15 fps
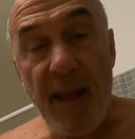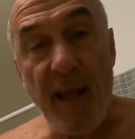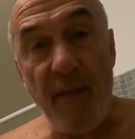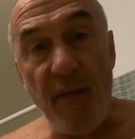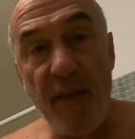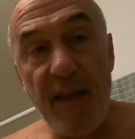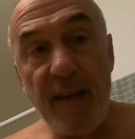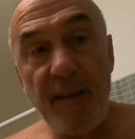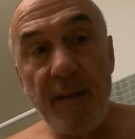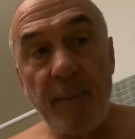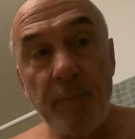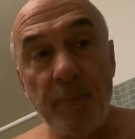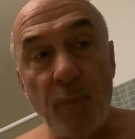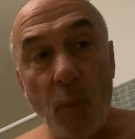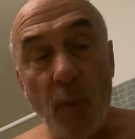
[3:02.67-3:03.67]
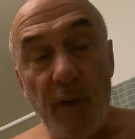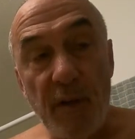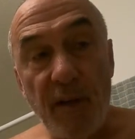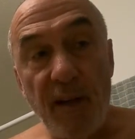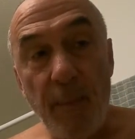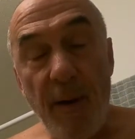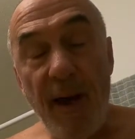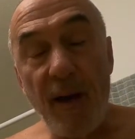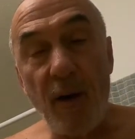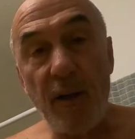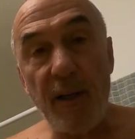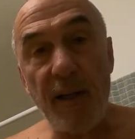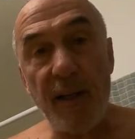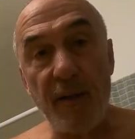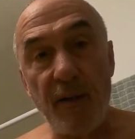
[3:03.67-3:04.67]
And then when you come
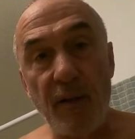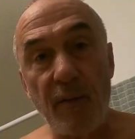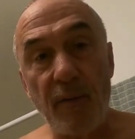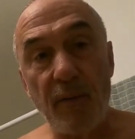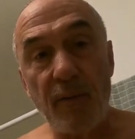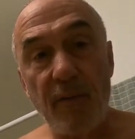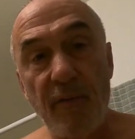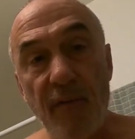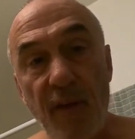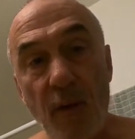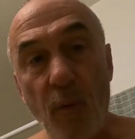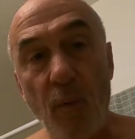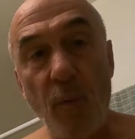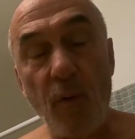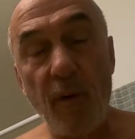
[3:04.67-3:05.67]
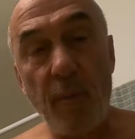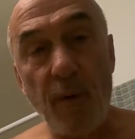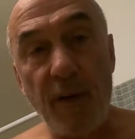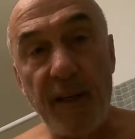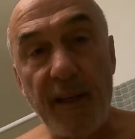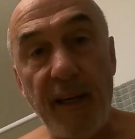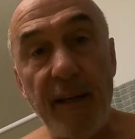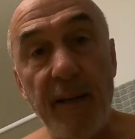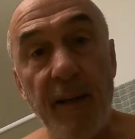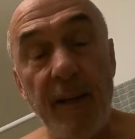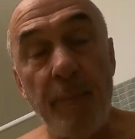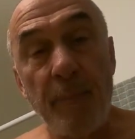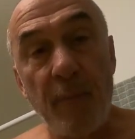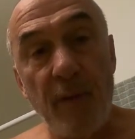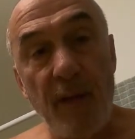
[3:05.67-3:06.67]
out and you feel warmer again,
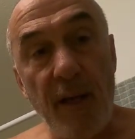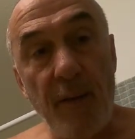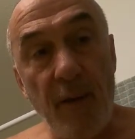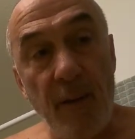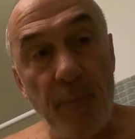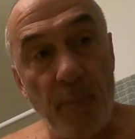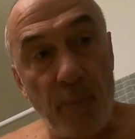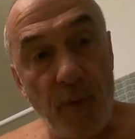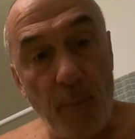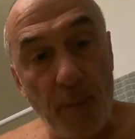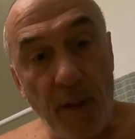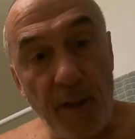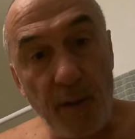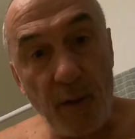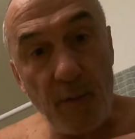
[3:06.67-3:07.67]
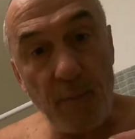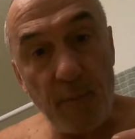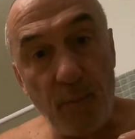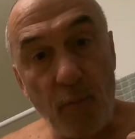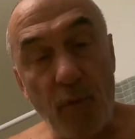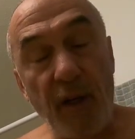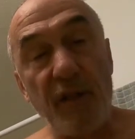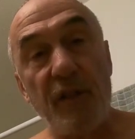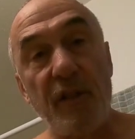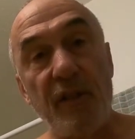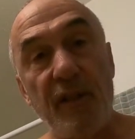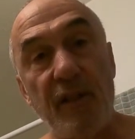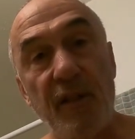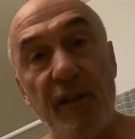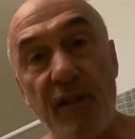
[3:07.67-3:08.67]
then the blood rushes
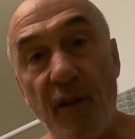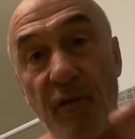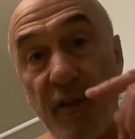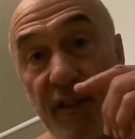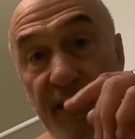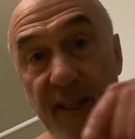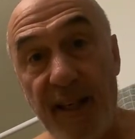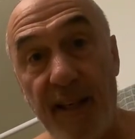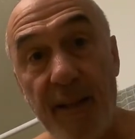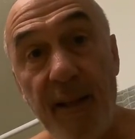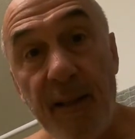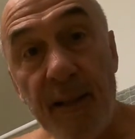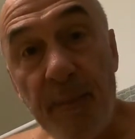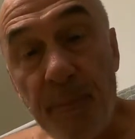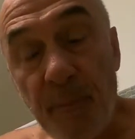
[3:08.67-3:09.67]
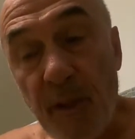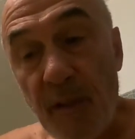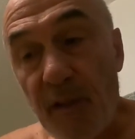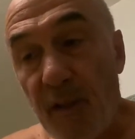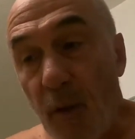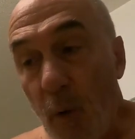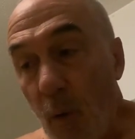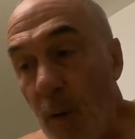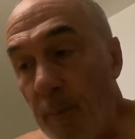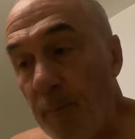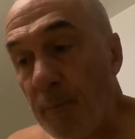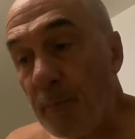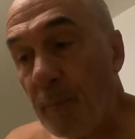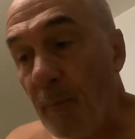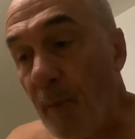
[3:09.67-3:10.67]
to the surface again. So
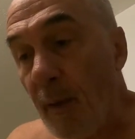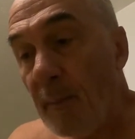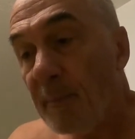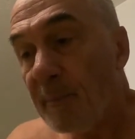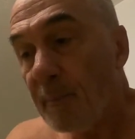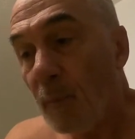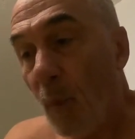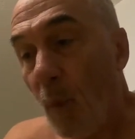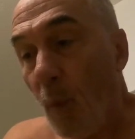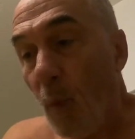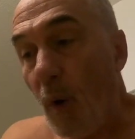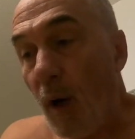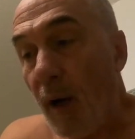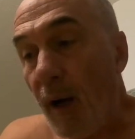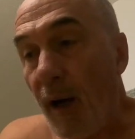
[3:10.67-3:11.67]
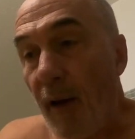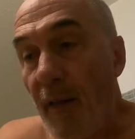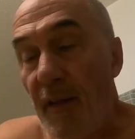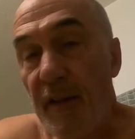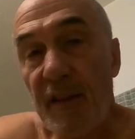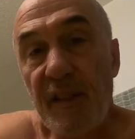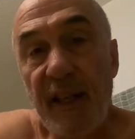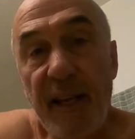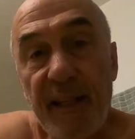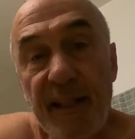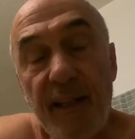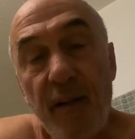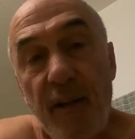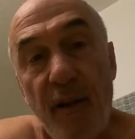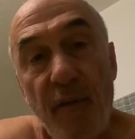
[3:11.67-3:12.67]
uh, the
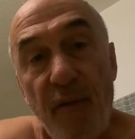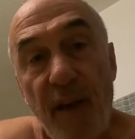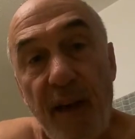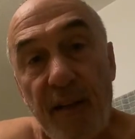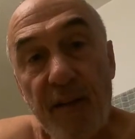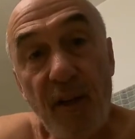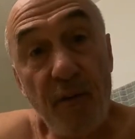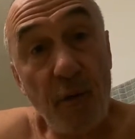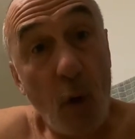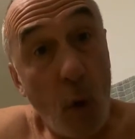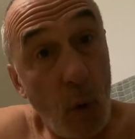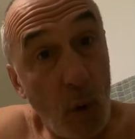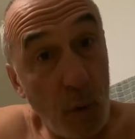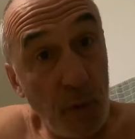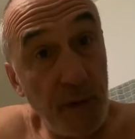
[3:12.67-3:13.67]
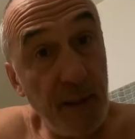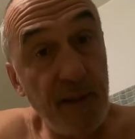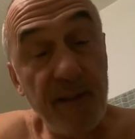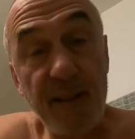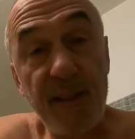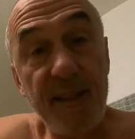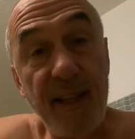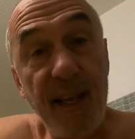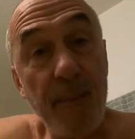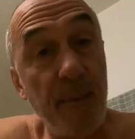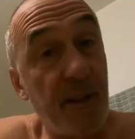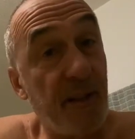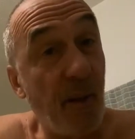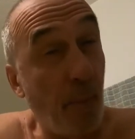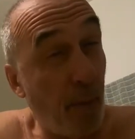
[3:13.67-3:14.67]
secondary effect of cold is the same
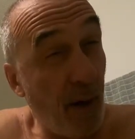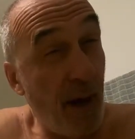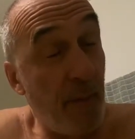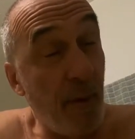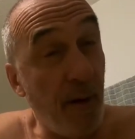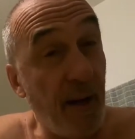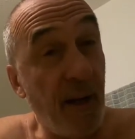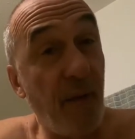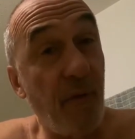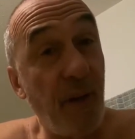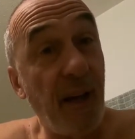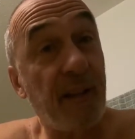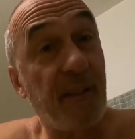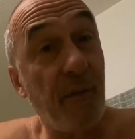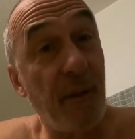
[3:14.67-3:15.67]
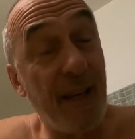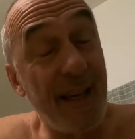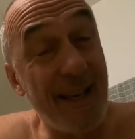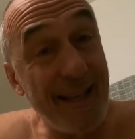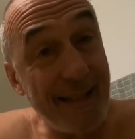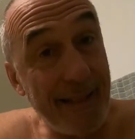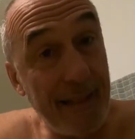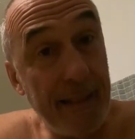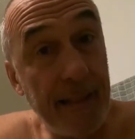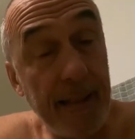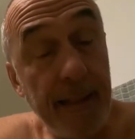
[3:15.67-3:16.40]
as the primary effect of heat.